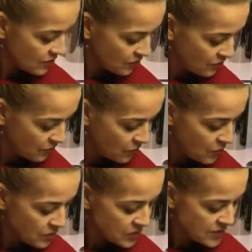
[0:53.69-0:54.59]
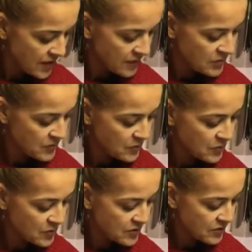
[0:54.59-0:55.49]
4
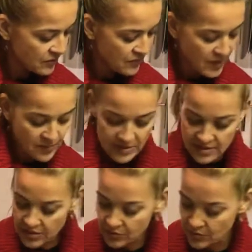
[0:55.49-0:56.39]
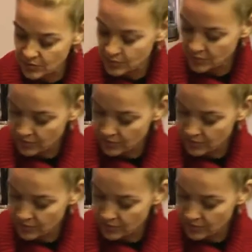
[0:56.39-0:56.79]
tablespoons of maple syrup